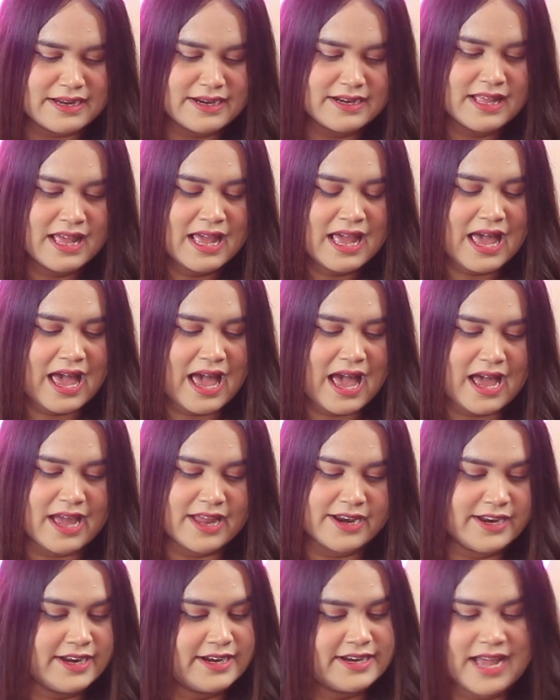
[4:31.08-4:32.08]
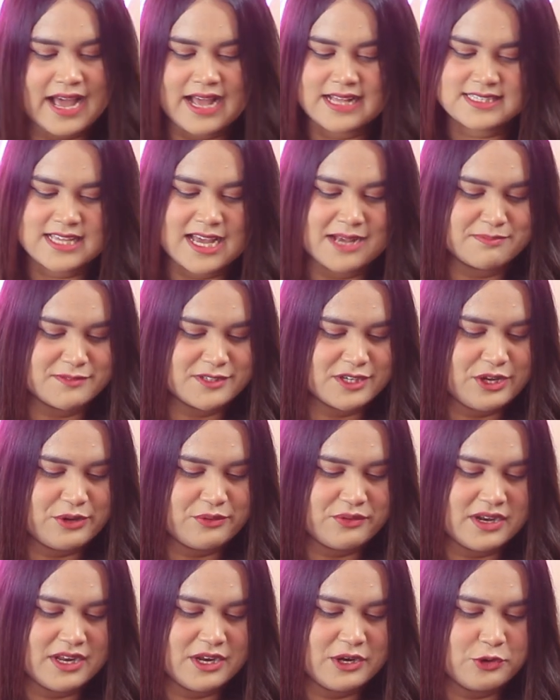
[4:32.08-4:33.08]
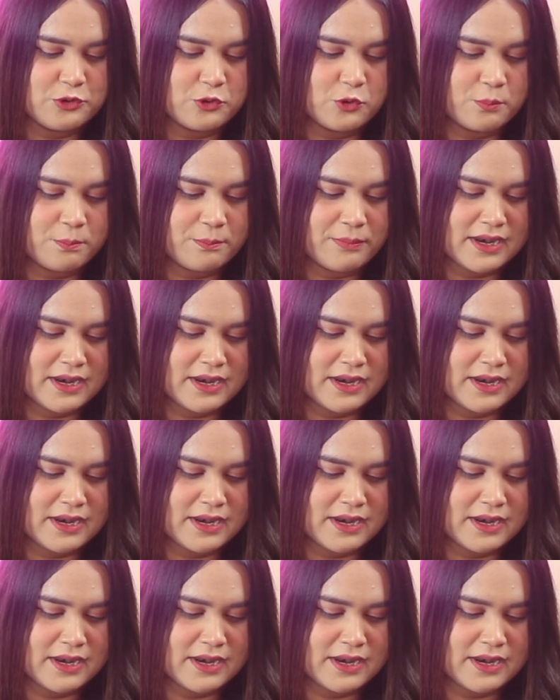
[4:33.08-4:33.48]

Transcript: it, and it has absolutely no